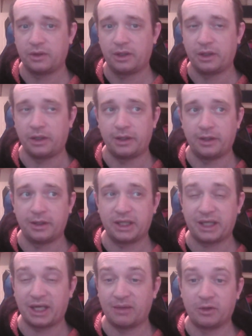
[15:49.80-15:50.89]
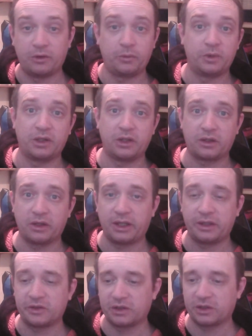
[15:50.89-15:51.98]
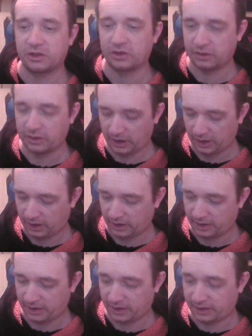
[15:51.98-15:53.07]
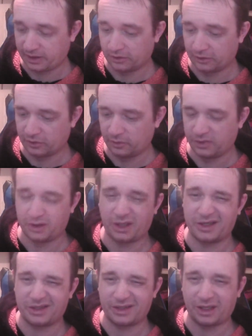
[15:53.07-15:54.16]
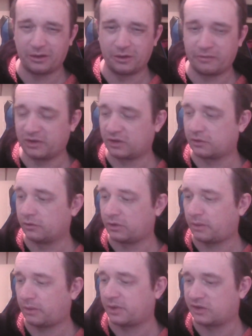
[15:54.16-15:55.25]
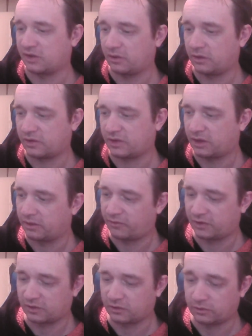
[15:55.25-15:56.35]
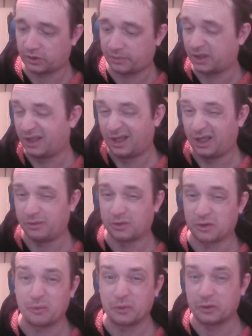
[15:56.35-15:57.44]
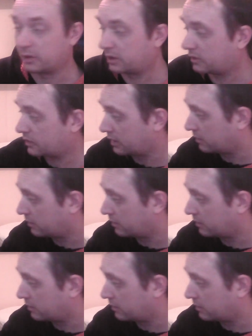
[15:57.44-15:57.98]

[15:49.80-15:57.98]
It came along with the collector's edition. It didn't come with like a standard physical copy, so I got a standard physical copy. It was a couple of quid, so.